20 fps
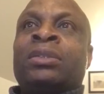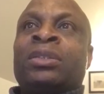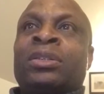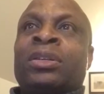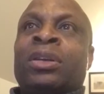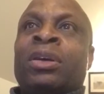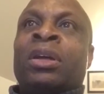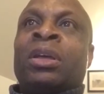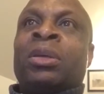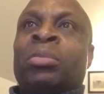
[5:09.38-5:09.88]
to
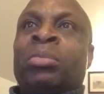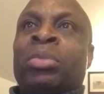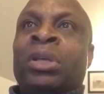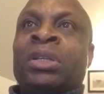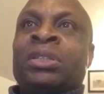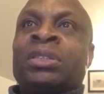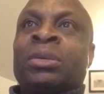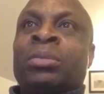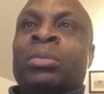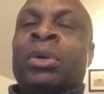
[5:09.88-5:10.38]
talk a
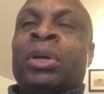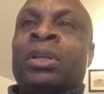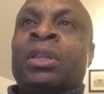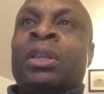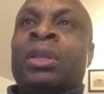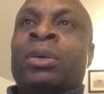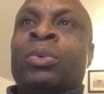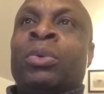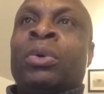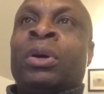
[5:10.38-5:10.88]
bit about
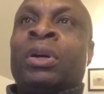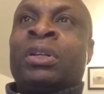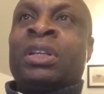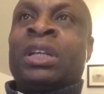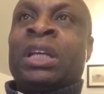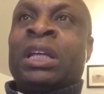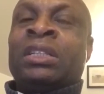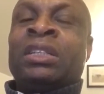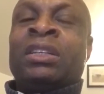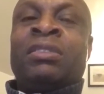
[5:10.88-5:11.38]
the work
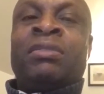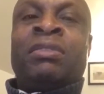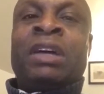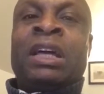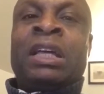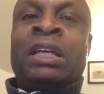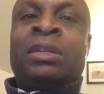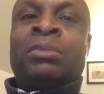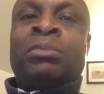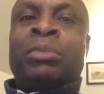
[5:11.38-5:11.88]
that
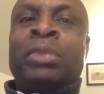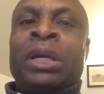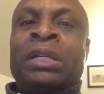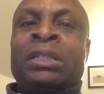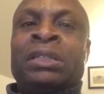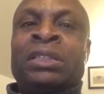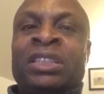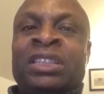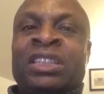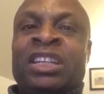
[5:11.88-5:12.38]
Divine and
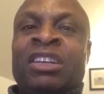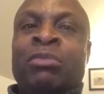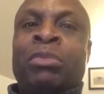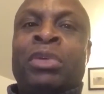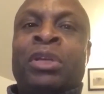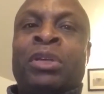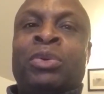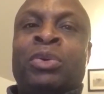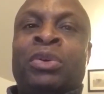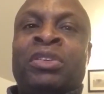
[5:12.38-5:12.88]
Branches have
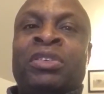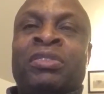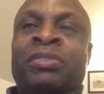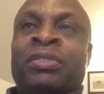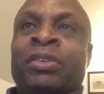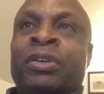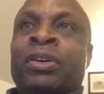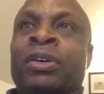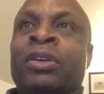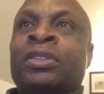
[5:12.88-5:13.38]
been doing
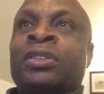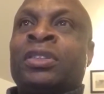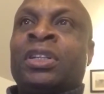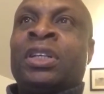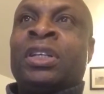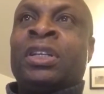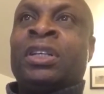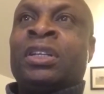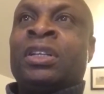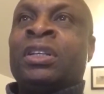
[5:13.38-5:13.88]
for us.
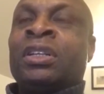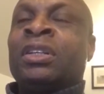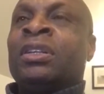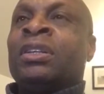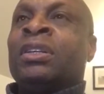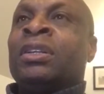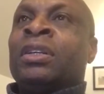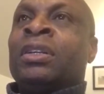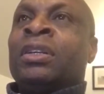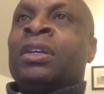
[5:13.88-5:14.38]
They,
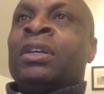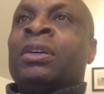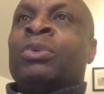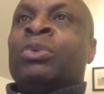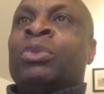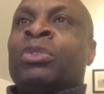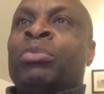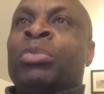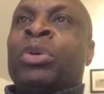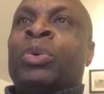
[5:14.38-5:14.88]

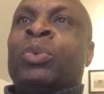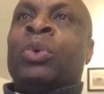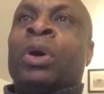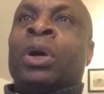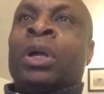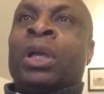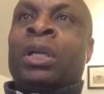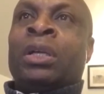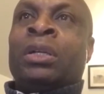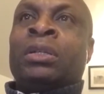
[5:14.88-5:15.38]
we've been
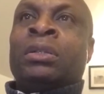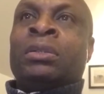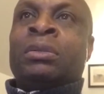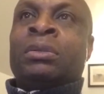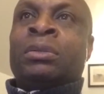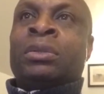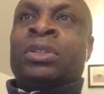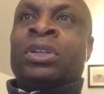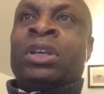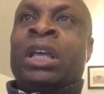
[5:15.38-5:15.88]

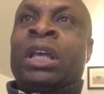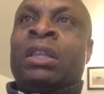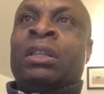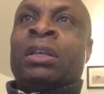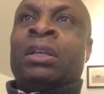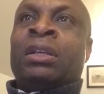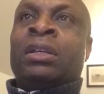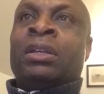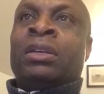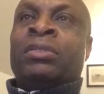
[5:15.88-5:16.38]
working
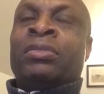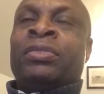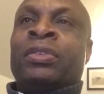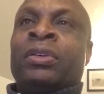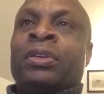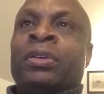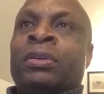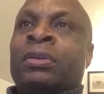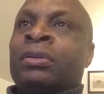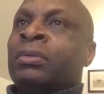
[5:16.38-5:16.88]
together now
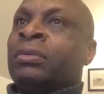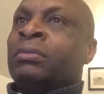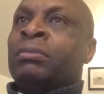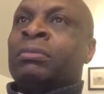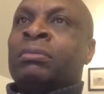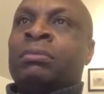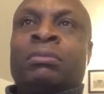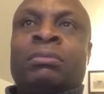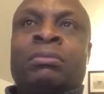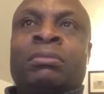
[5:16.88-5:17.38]
for
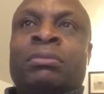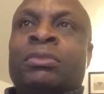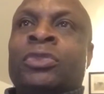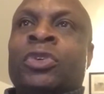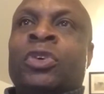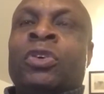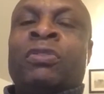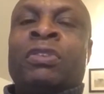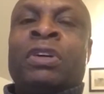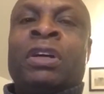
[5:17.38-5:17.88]

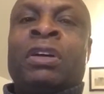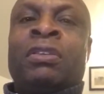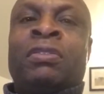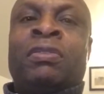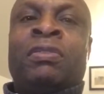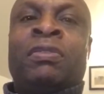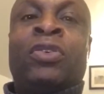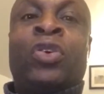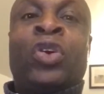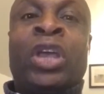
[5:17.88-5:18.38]
over
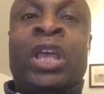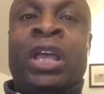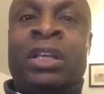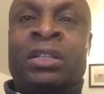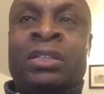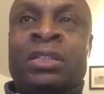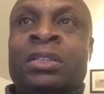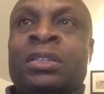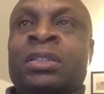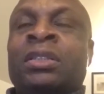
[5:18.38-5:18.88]
four
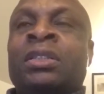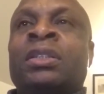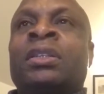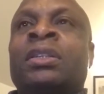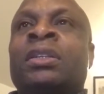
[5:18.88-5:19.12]
years,